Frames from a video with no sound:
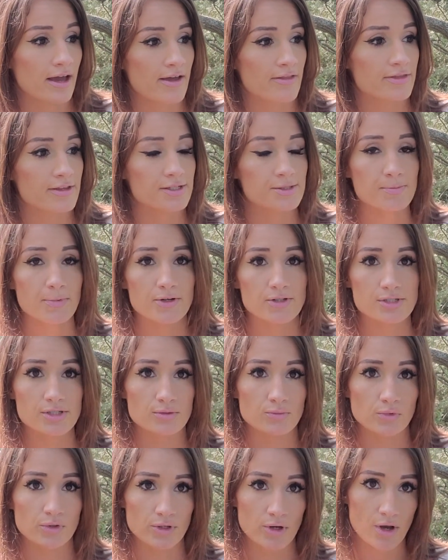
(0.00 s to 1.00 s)
this
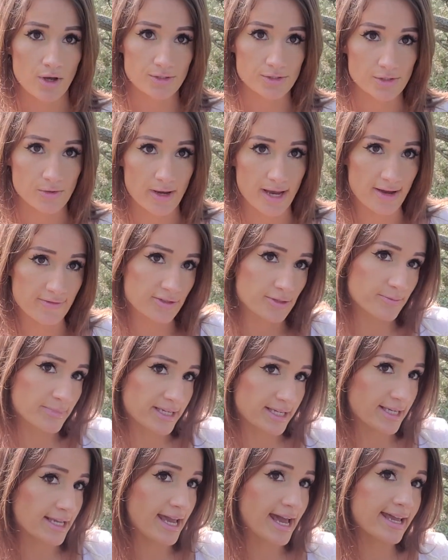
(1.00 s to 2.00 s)
person would also have to
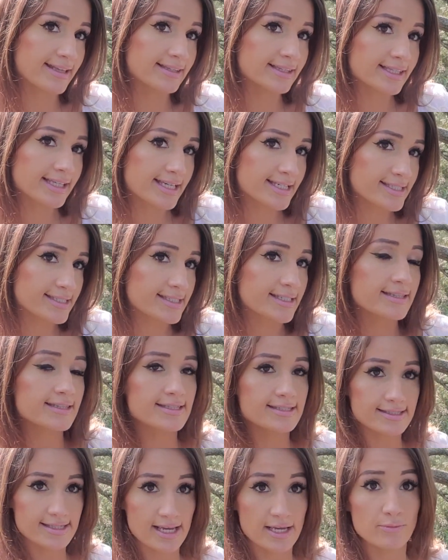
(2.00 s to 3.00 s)
be at least at the
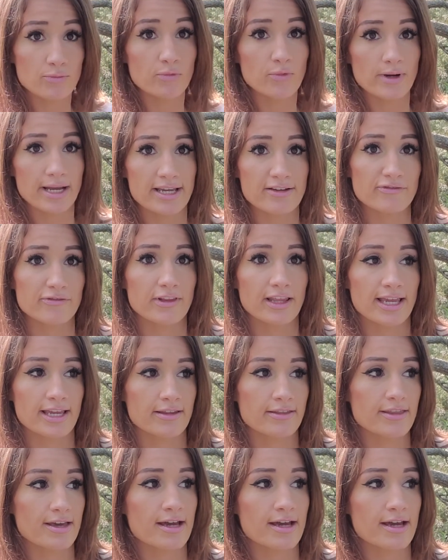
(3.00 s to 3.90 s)
same wavelength